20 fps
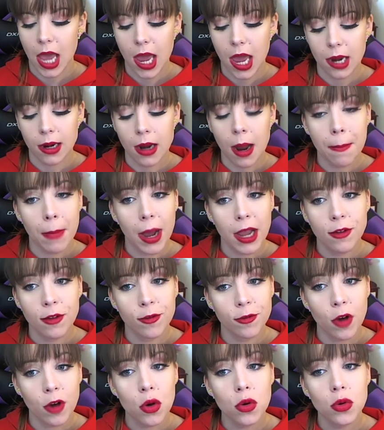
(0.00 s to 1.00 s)
and my
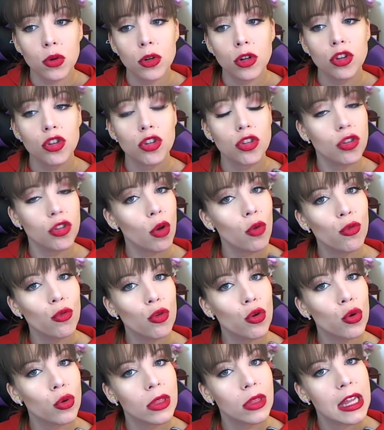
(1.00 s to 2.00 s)
phone so
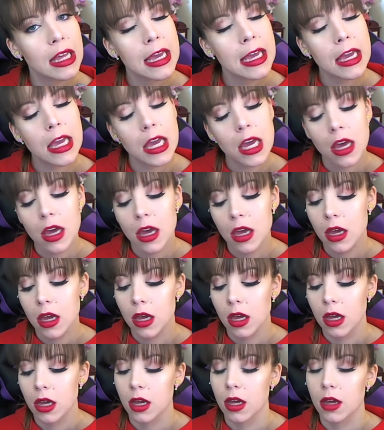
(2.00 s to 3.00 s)
rudely
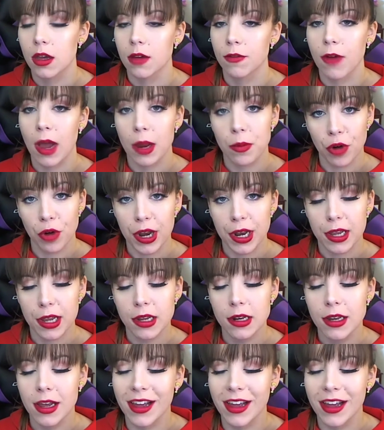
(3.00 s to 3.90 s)
vibrated.